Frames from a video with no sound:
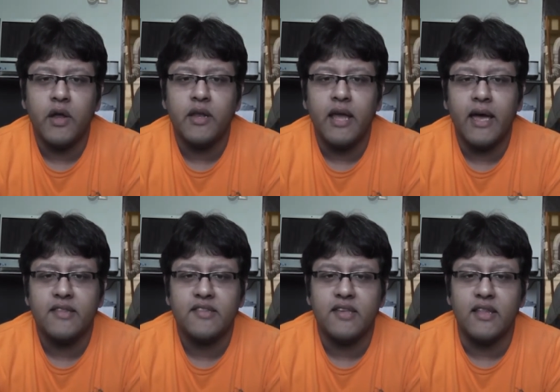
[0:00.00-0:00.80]
where
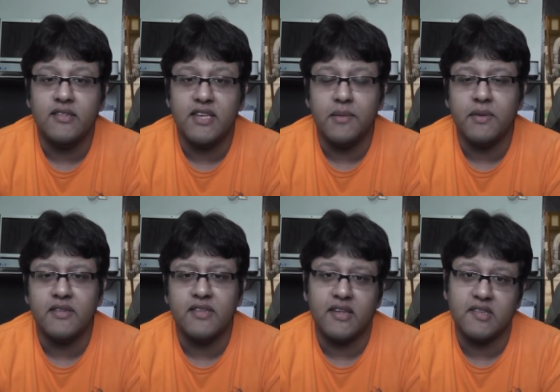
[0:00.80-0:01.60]
knights and
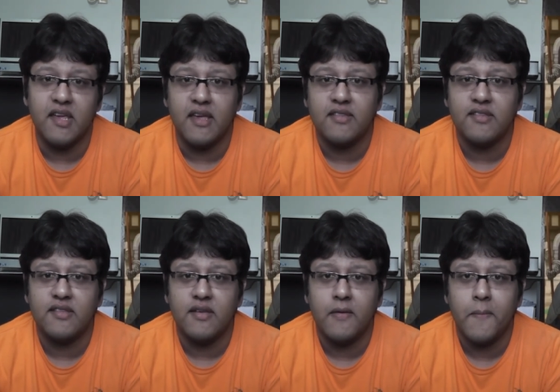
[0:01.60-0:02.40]
demons
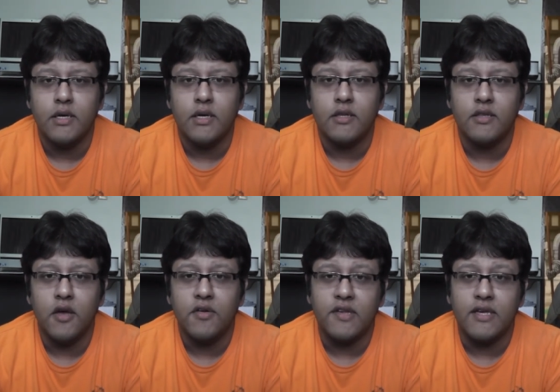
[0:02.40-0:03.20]
exist,
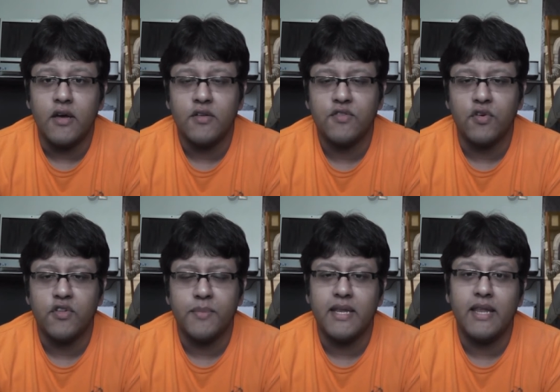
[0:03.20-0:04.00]
there is a young
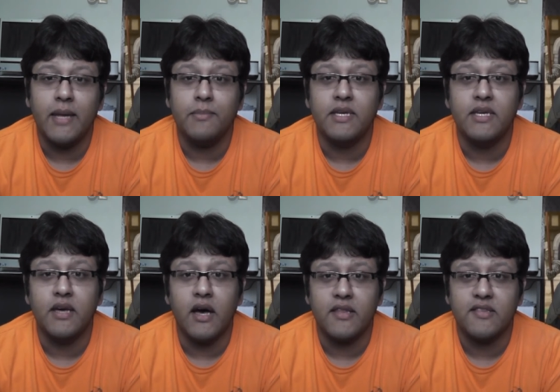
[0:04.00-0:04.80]
swordsman named
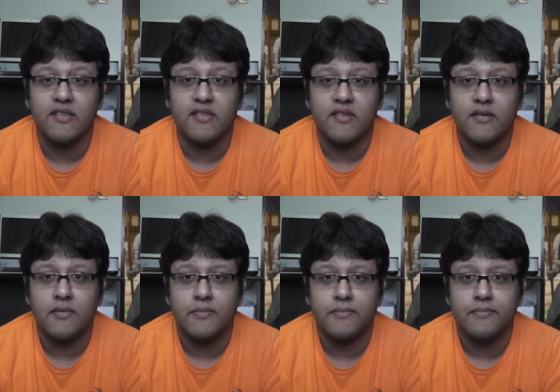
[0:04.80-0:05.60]
Guts,
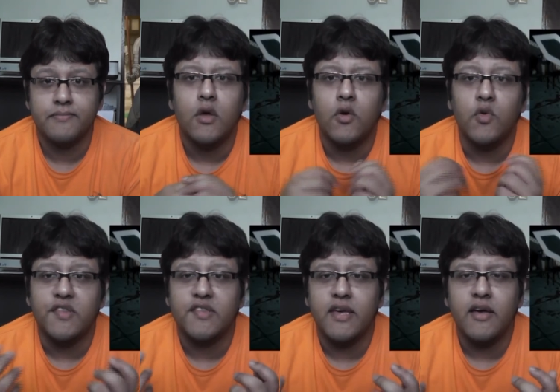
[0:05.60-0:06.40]
who
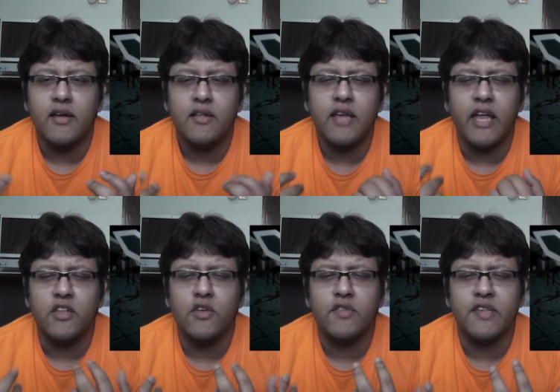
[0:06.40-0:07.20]
is skilled
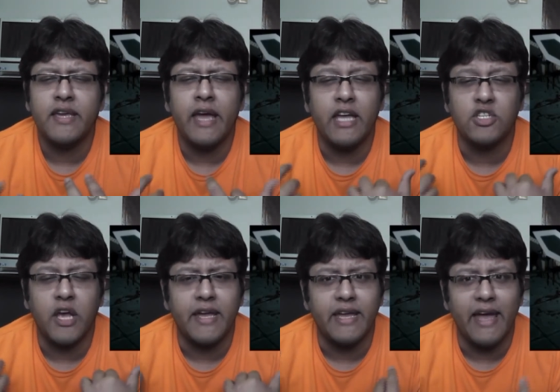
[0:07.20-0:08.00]
at using a
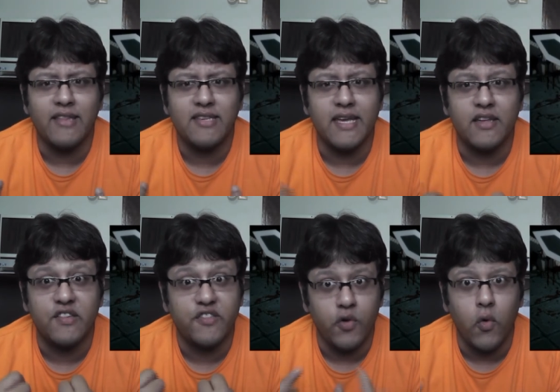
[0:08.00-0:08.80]
gigantic
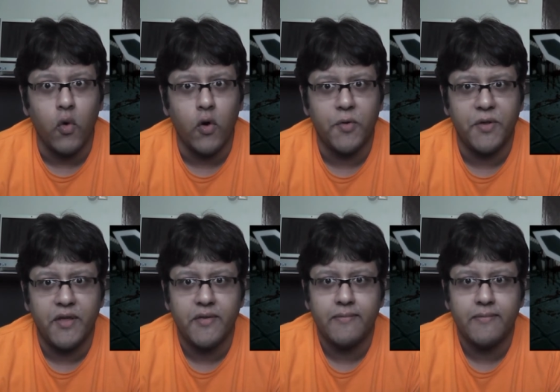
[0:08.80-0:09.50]
sword.